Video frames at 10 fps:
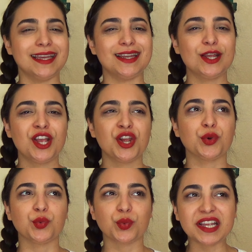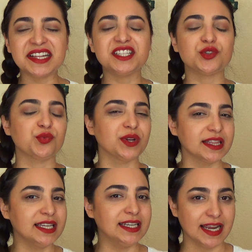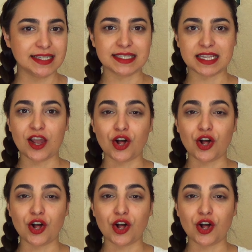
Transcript: it reads really nicely